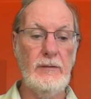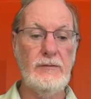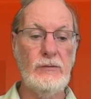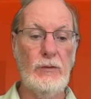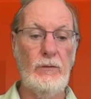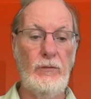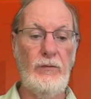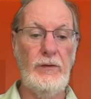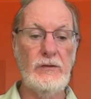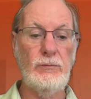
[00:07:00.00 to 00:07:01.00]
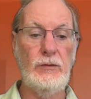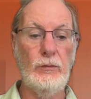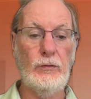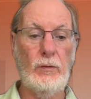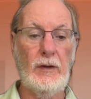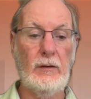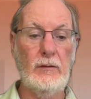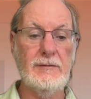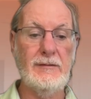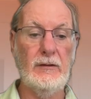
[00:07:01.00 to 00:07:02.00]
this is one of the things we don't quite
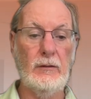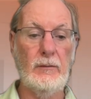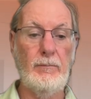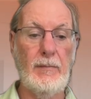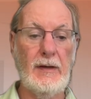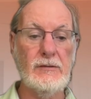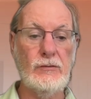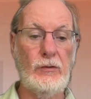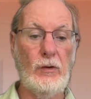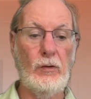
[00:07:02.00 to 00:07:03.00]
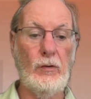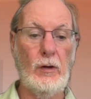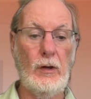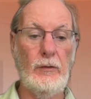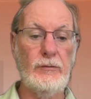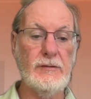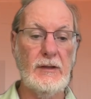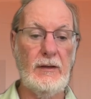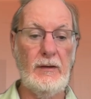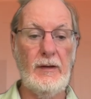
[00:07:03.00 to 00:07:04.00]
still master or
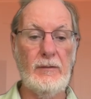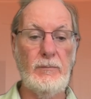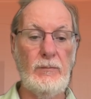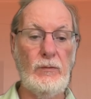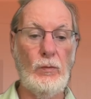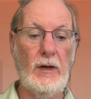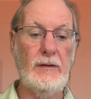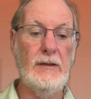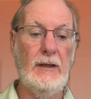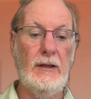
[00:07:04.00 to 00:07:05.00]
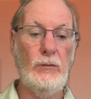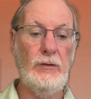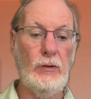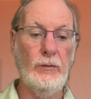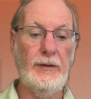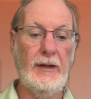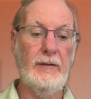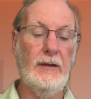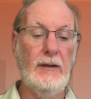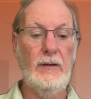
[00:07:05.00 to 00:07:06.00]
understand, and that may be why we don't
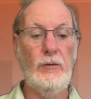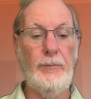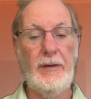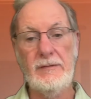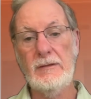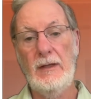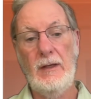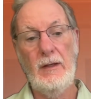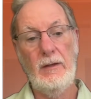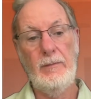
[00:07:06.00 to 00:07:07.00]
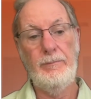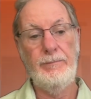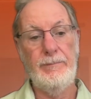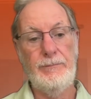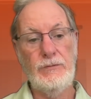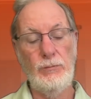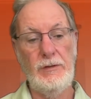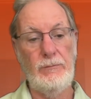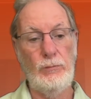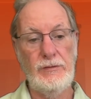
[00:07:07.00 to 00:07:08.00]
get the best
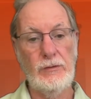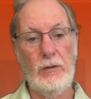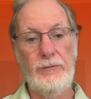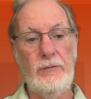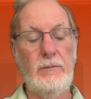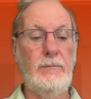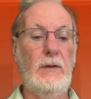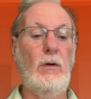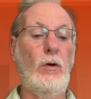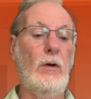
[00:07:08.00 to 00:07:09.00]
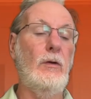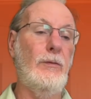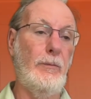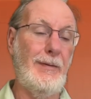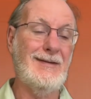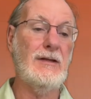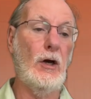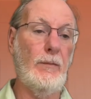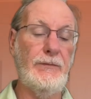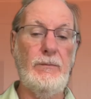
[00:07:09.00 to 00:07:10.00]
result, or the best
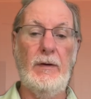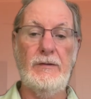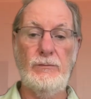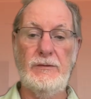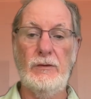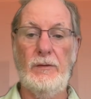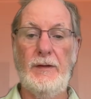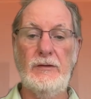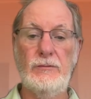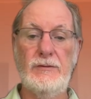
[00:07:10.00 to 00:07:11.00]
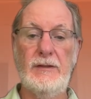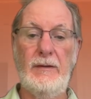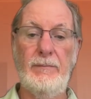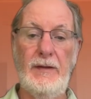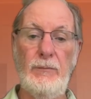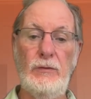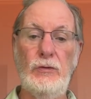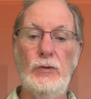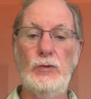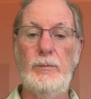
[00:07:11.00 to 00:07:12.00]
optimized result, I should say. Then when you
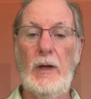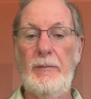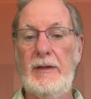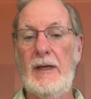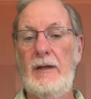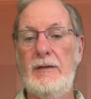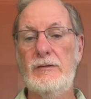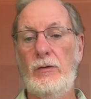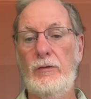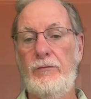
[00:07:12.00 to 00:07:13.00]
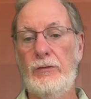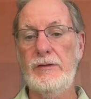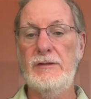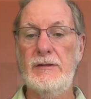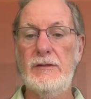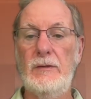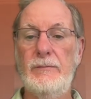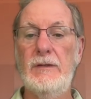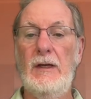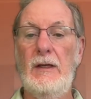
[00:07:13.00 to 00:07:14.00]
go to biomechanics or force
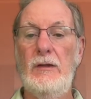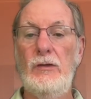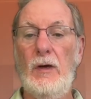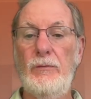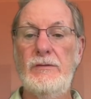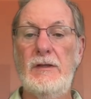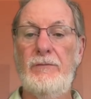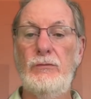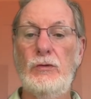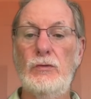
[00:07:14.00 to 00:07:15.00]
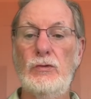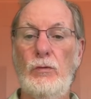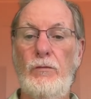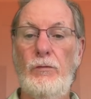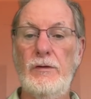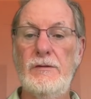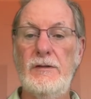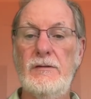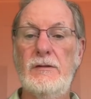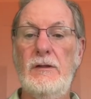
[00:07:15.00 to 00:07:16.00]
systems, you obviously have to control
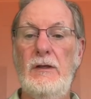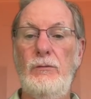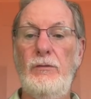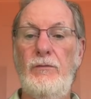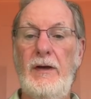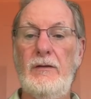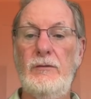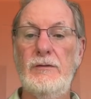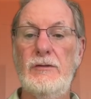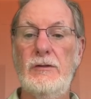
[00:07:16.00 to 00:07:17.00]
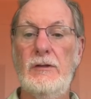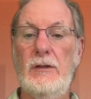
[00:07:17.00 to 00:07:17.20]
forces with vectors.